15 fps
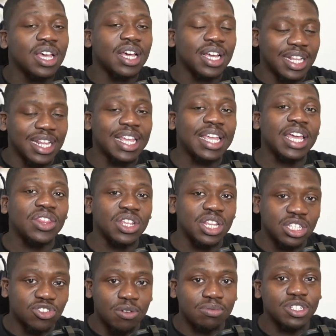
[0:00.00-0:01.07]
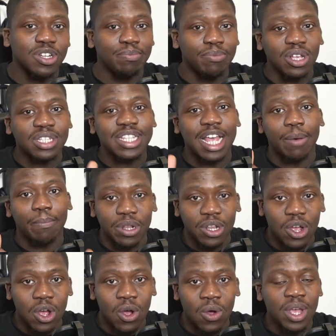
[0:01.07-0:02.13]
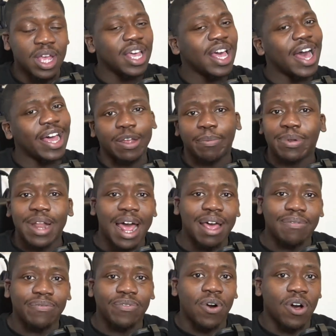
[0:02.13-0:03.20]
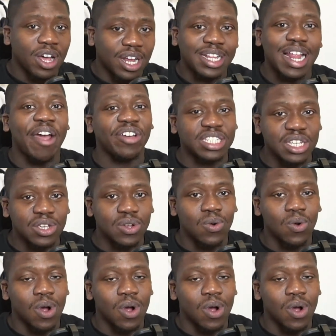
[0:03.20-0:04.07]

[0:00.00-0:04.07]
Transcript: click in the description box down below and apply for a clarity call.